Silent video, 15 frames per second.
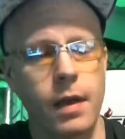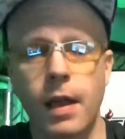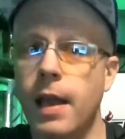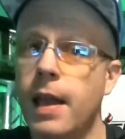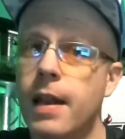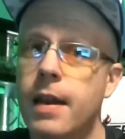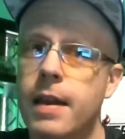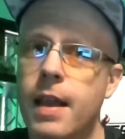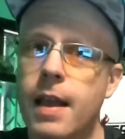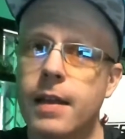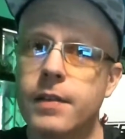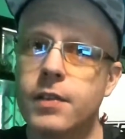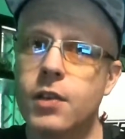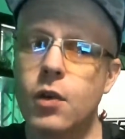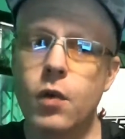And yeah,
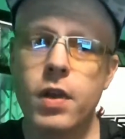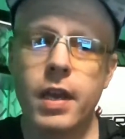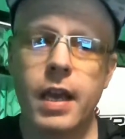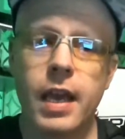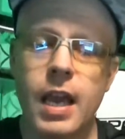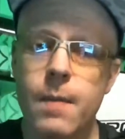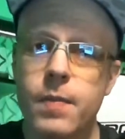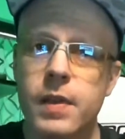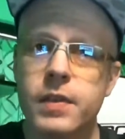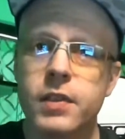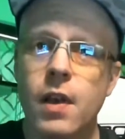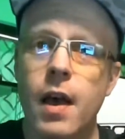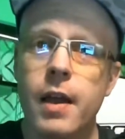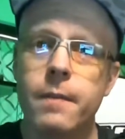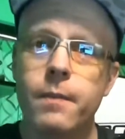so you can keep this
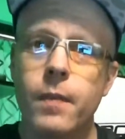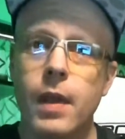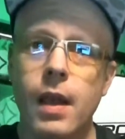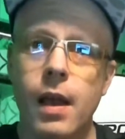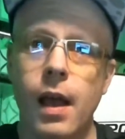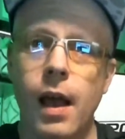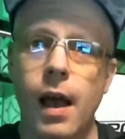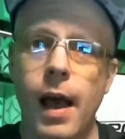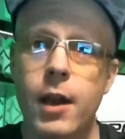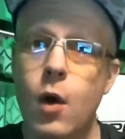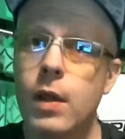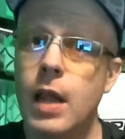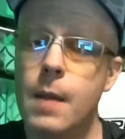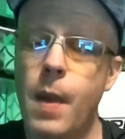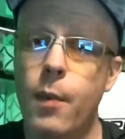on. I know
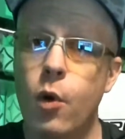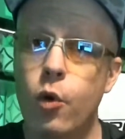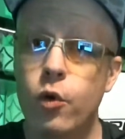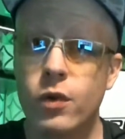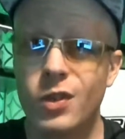a lot of people who